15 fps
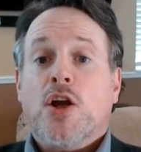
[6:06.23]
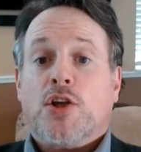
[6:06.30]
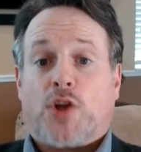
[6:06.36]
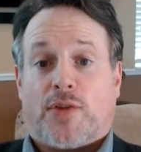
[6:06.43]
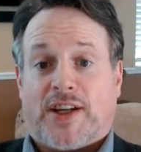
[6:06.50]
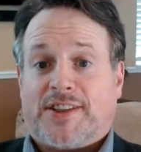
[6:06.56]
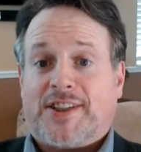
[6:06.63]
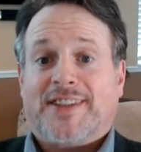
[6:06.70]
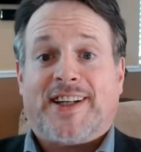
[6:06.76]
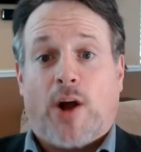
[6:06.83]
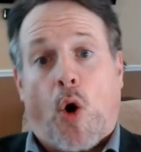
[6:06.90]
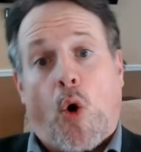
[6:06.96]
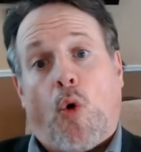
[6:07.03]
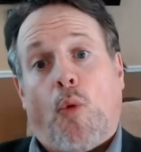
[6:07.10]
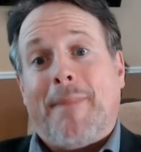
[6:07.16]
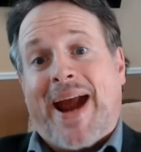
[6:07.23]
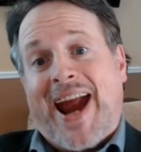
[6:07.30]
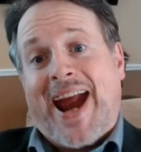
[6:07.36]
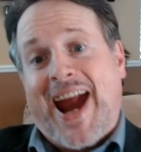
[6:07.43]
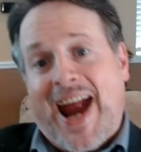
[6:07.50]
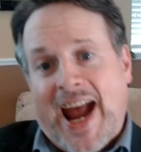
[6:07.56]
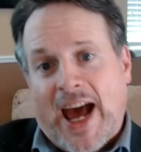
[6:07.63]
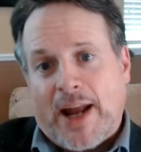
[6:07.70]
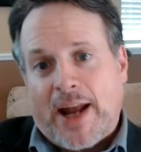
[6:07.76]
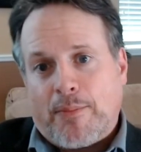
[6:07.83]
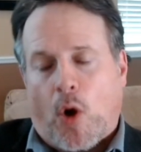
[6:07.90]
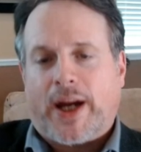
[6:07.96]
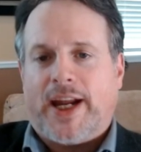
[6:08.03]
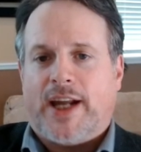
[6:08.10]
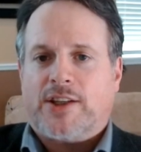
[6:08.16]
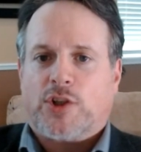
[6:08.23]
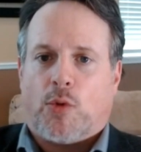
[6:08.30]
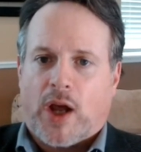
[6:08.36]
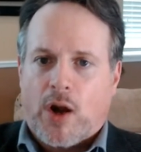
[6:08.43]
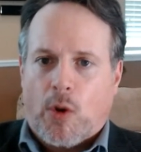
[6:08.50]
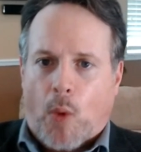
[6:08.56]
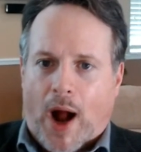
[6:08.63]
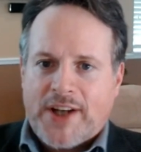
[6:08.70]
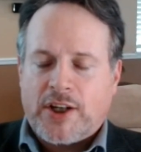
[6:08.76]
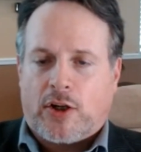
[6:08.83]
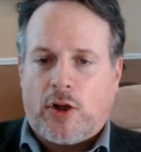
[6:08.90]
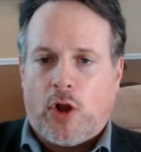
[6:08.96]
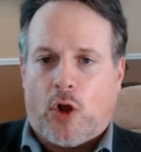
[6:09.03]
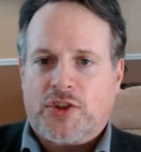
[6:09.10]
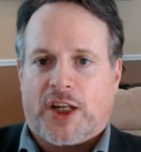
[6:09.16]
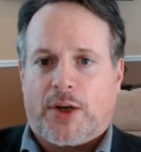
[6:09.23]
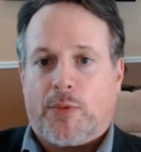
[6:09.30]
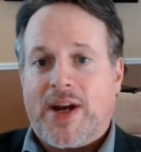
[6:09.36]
So this is the old man market. So we're going to watch it closely.